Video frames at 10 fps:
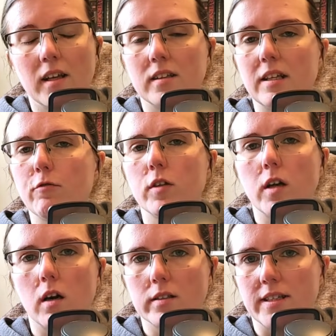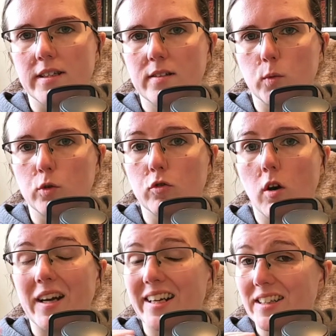Different artists will draw
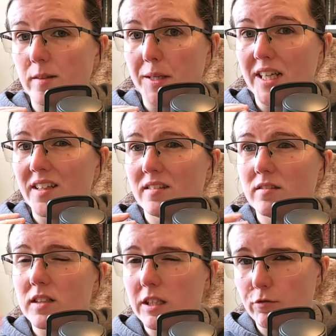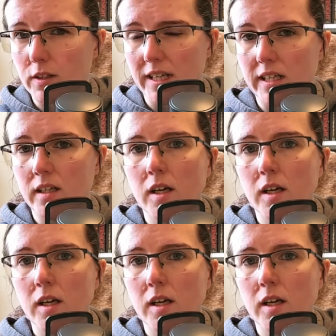anatomy differently.